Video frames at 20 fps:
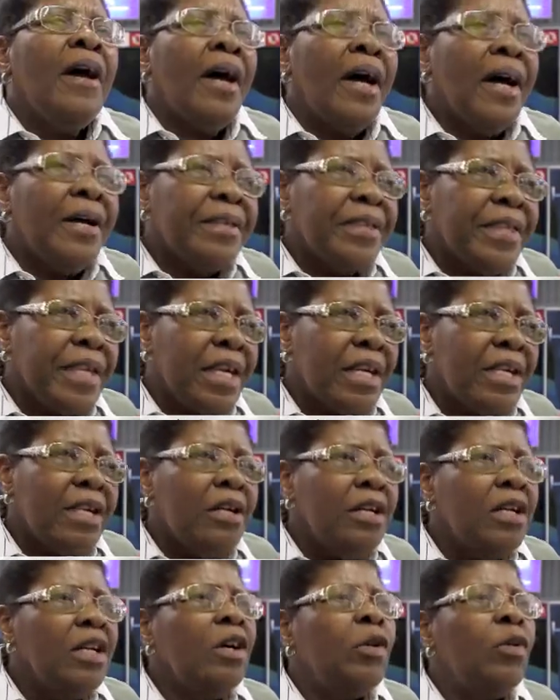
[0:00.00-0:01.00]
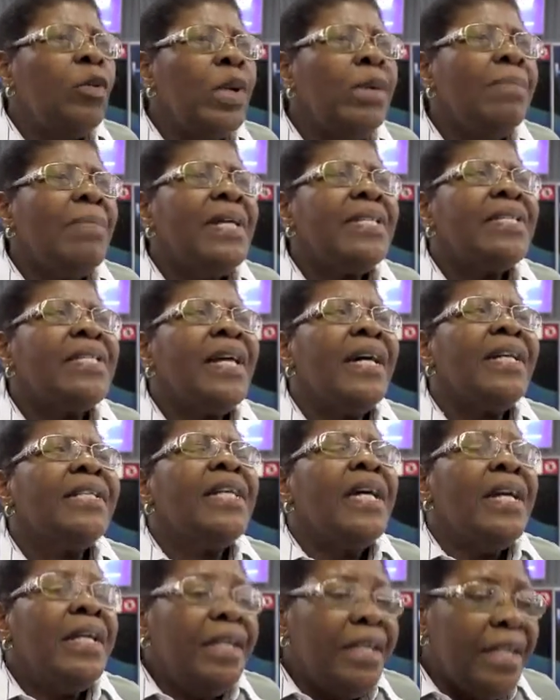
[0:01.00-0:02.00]
I think we must start
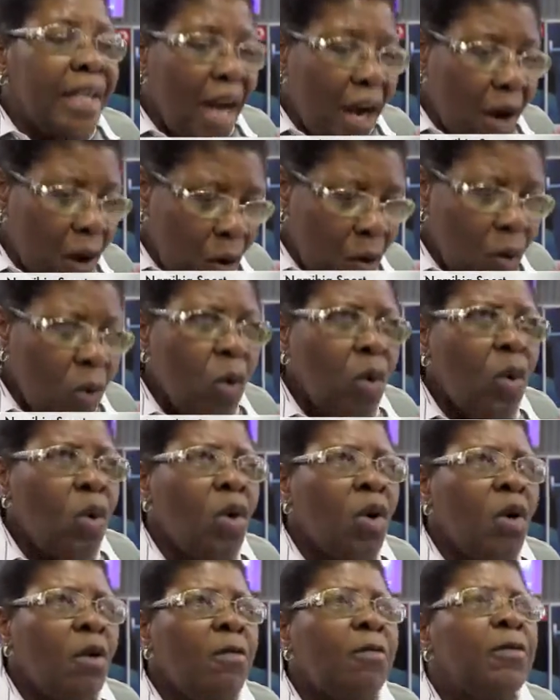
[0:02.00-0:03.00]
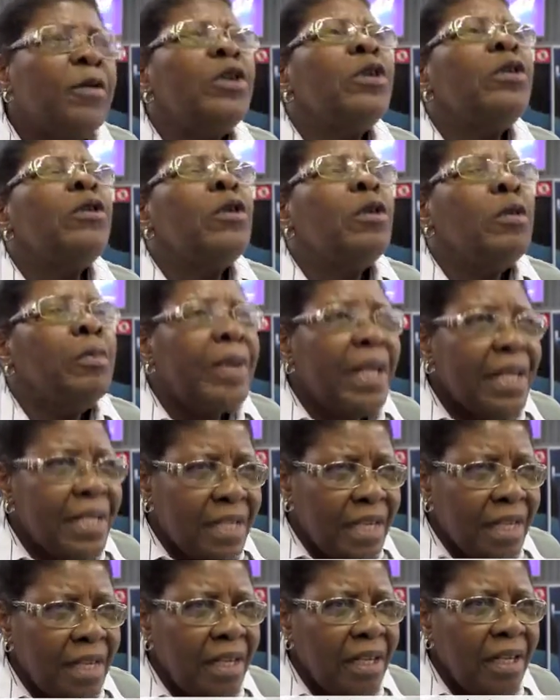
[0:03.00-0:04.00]
now for
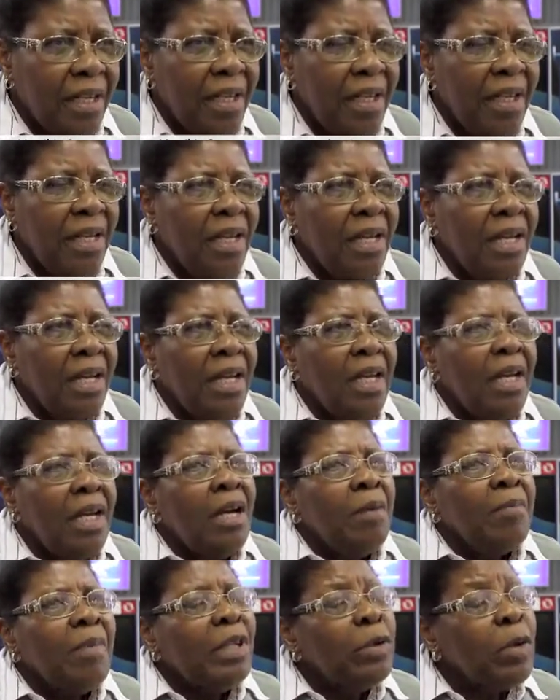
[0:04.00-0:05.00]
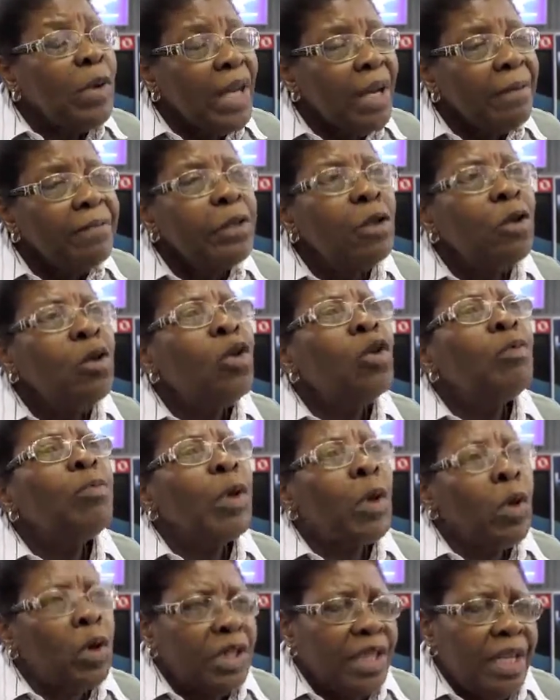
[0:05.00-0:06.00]
Brazil. But we have to look
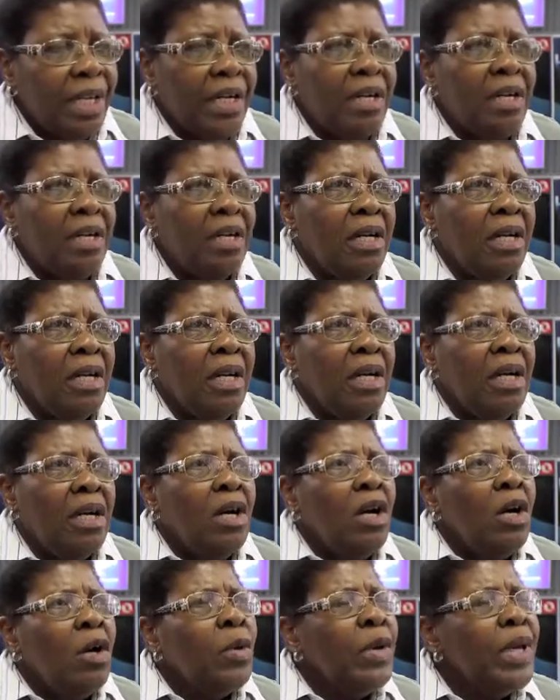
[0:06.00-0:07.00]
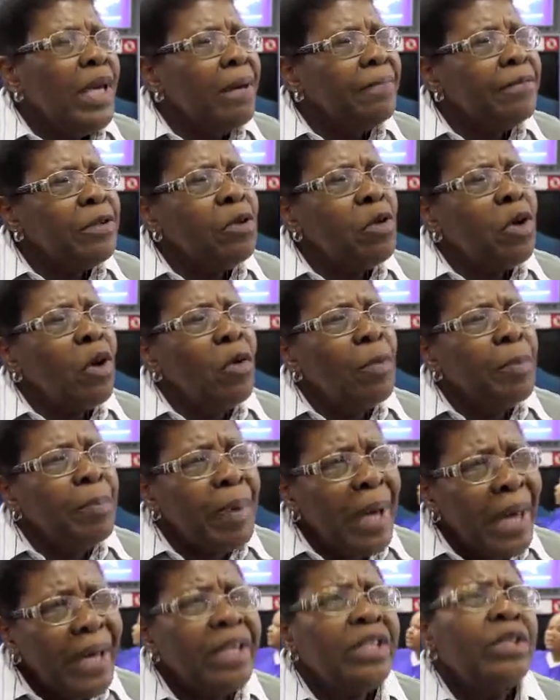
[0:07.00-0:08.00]
broader. Okay. We have to go
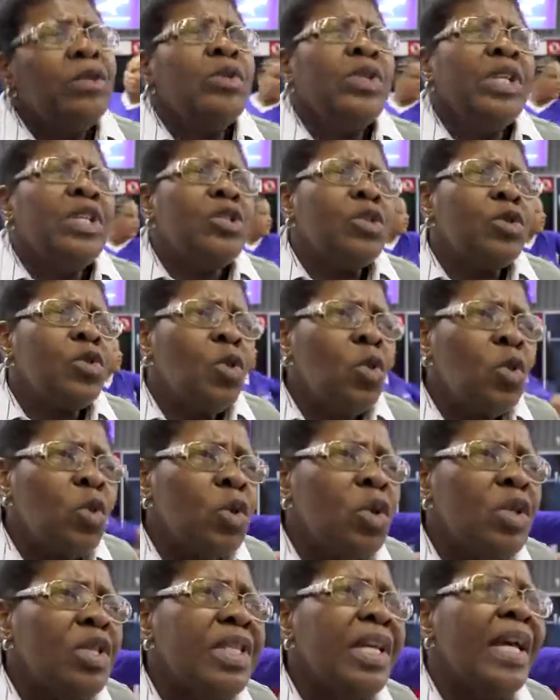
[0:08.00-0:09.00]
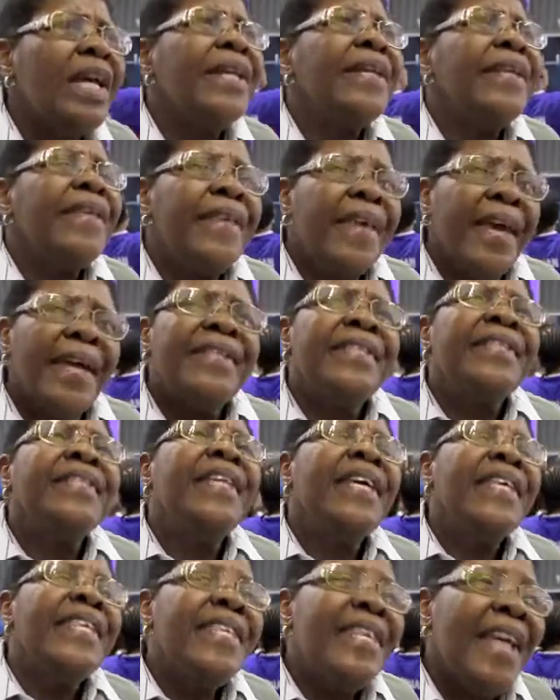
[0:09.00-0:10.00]
back to the schools and get
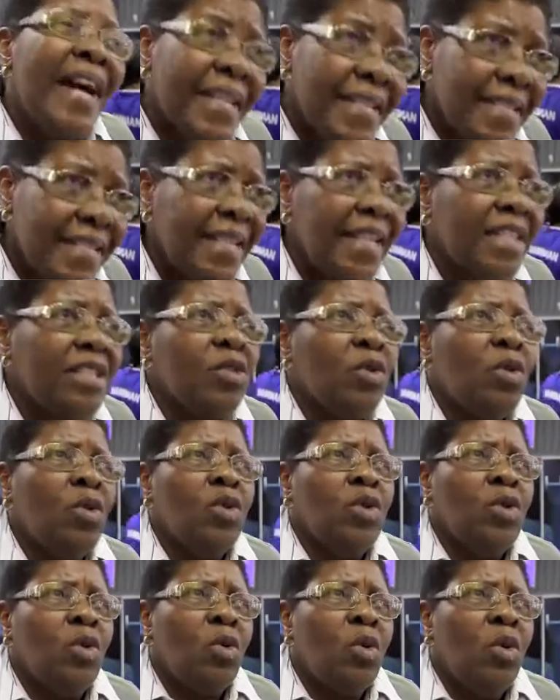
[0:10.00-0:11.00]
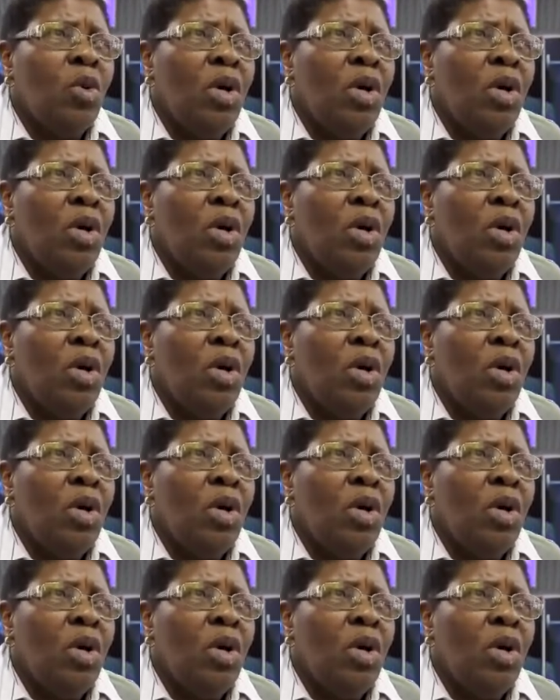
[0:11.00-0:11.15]
the youngsters also.